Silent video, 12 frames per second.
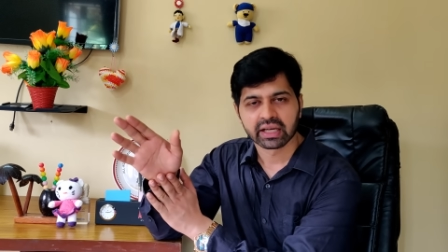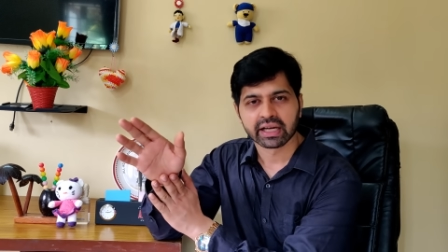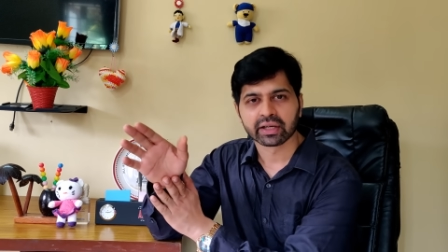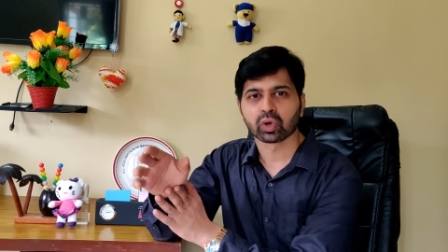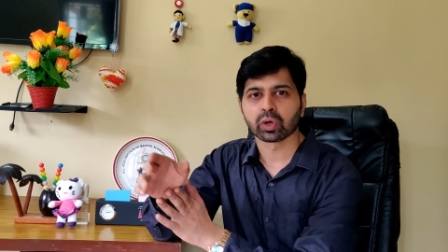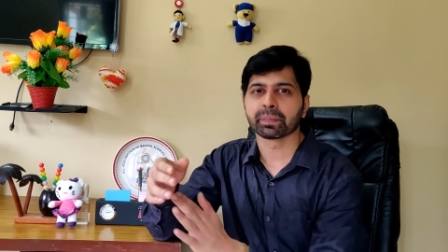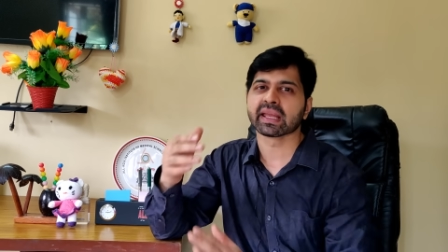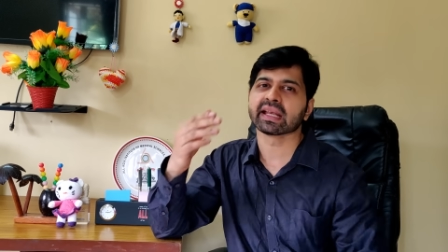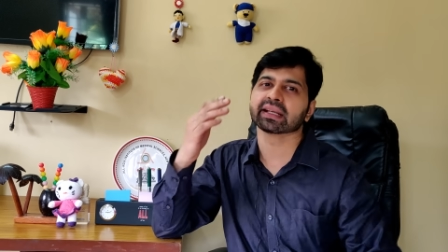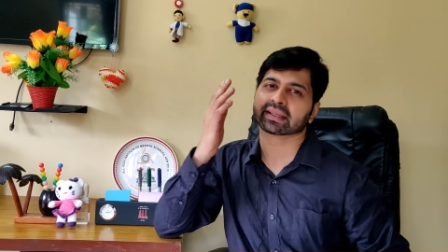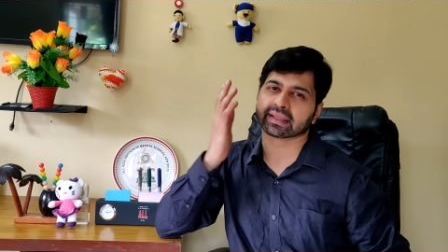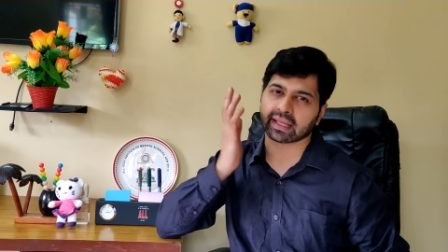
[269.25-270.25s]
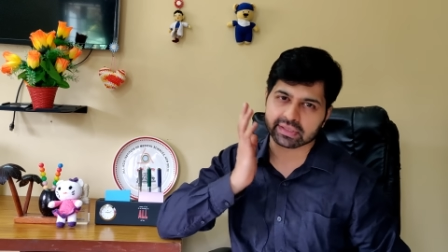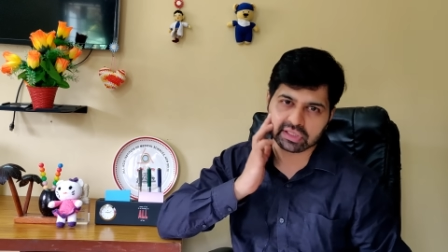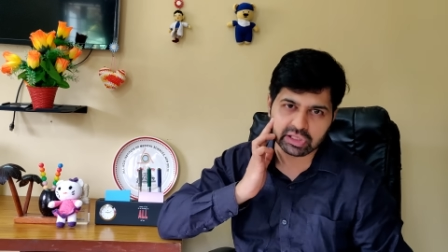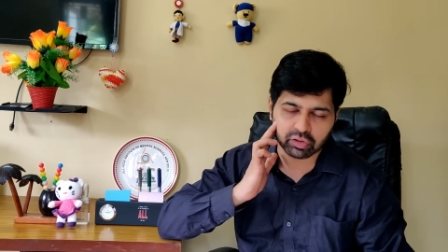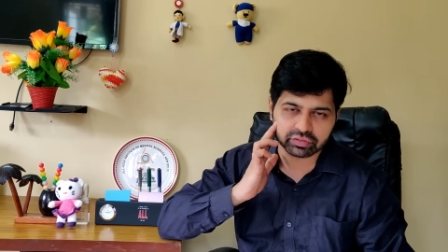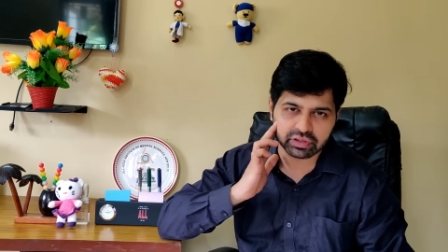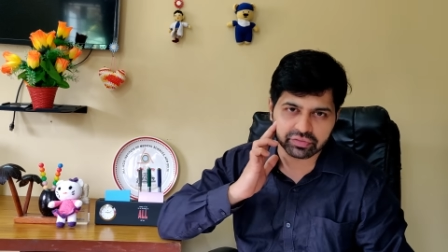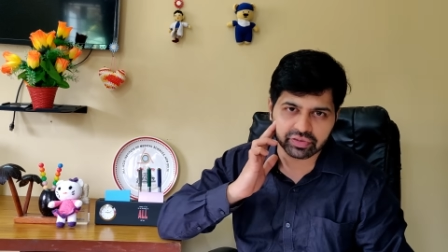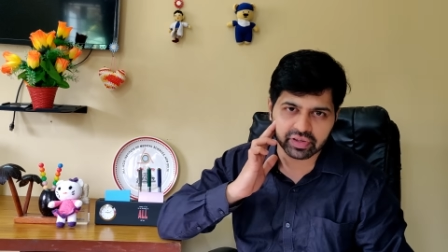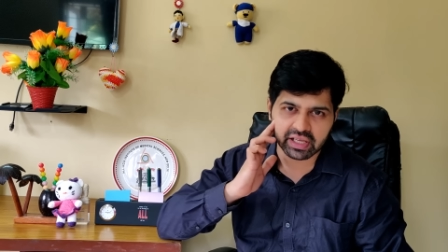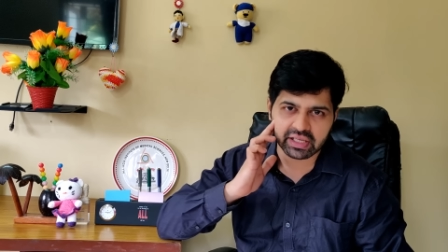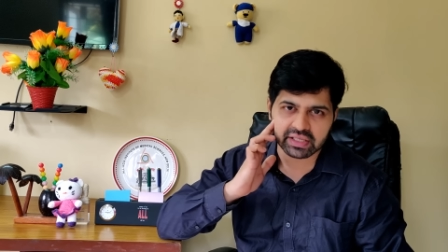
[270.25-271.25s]
It could be touching of the
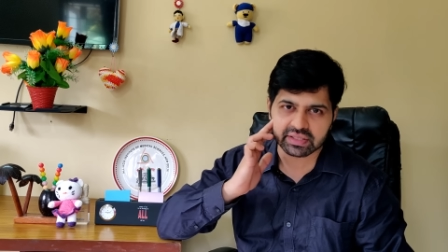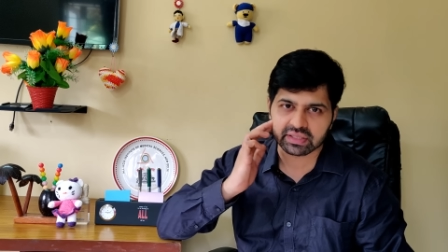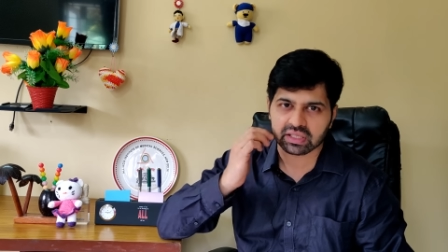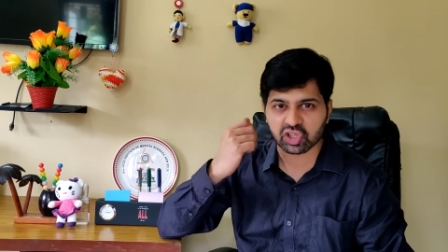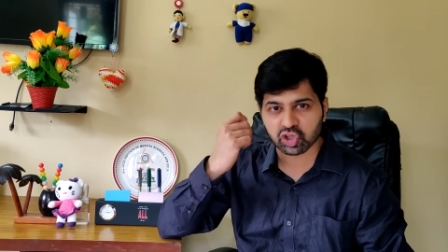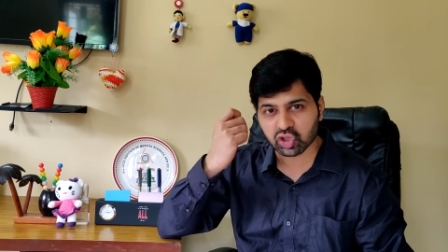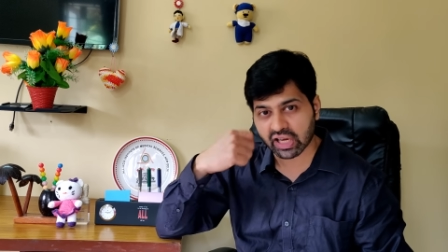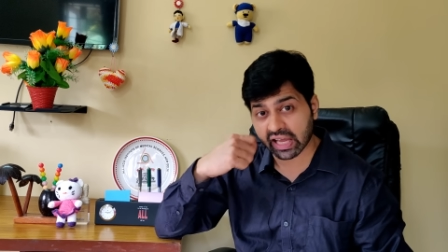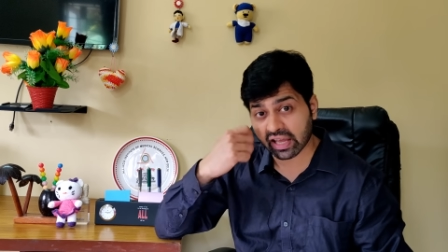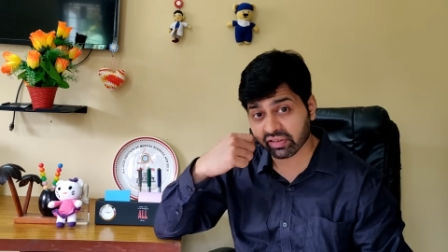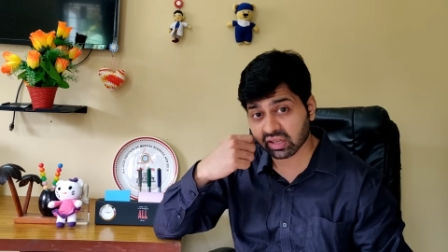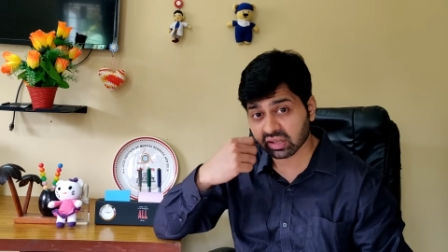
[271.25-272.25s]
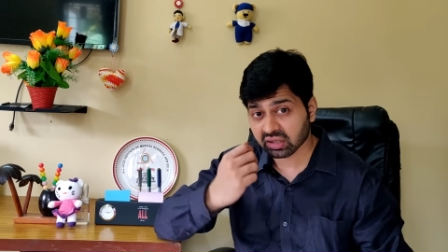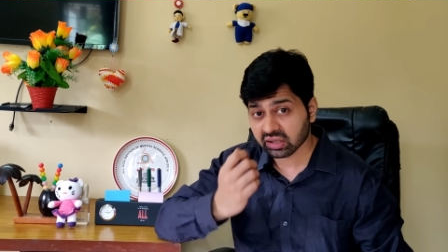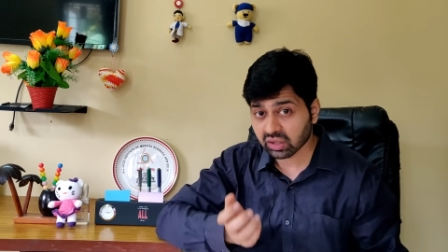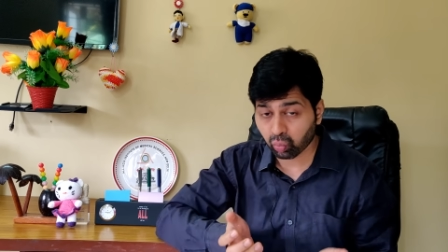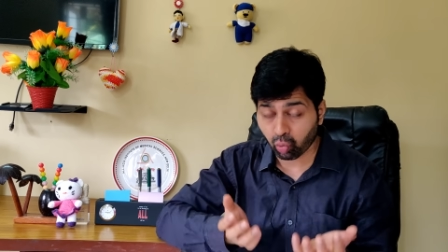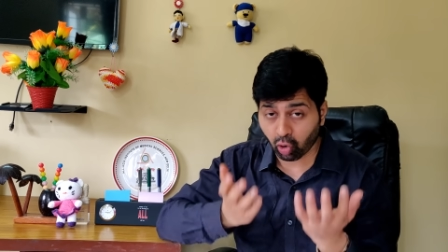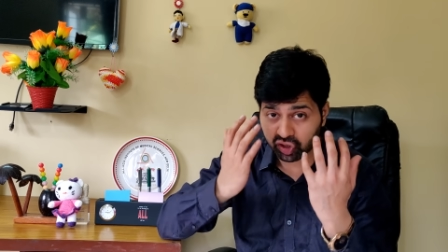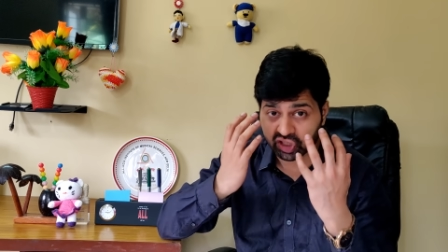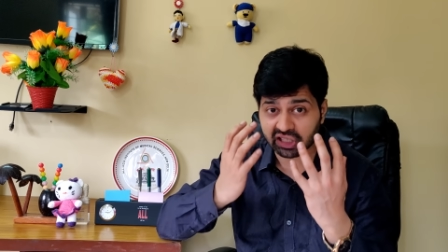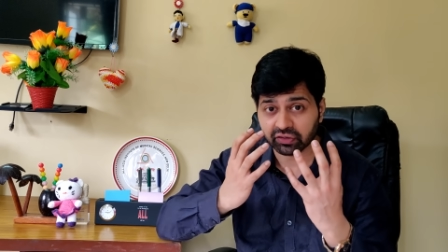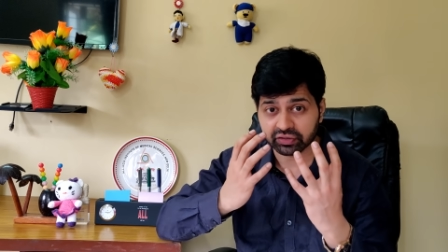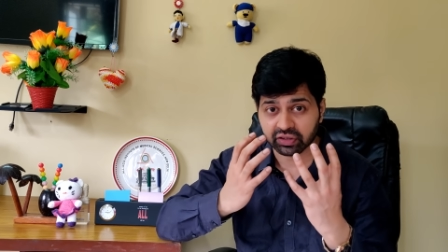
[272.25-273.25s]
face, shaving,
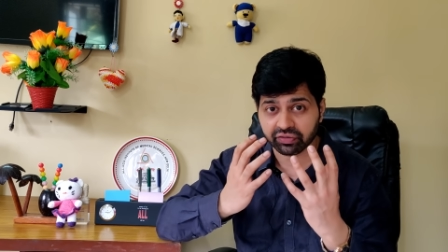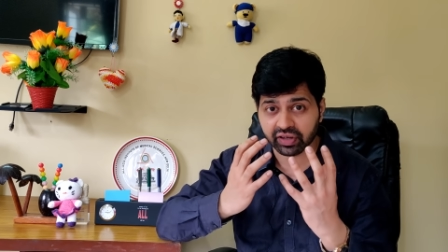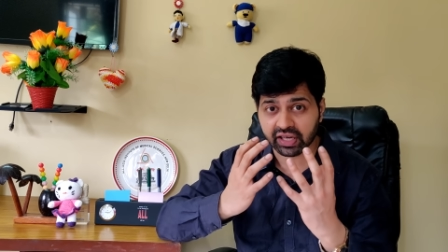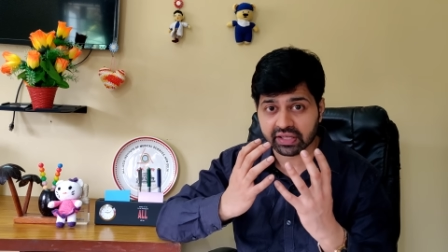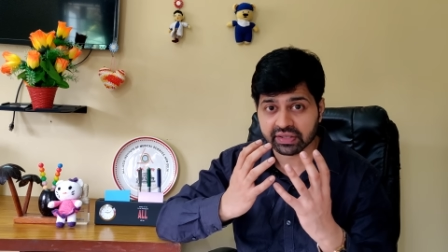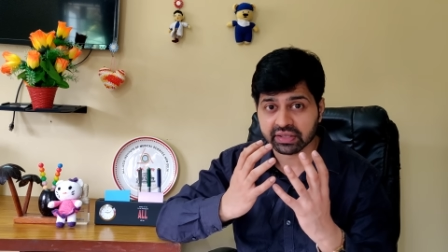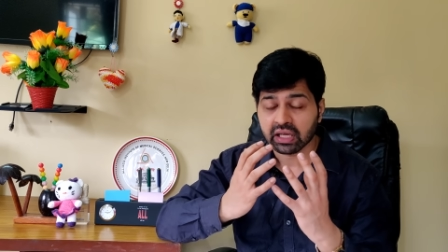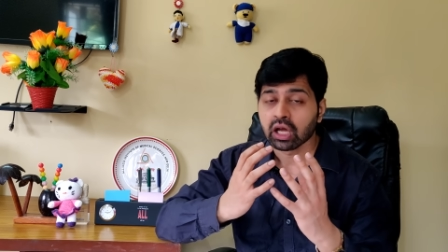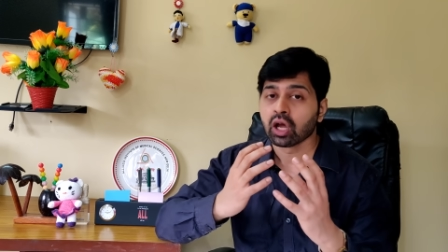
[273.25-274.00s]
washing of the face,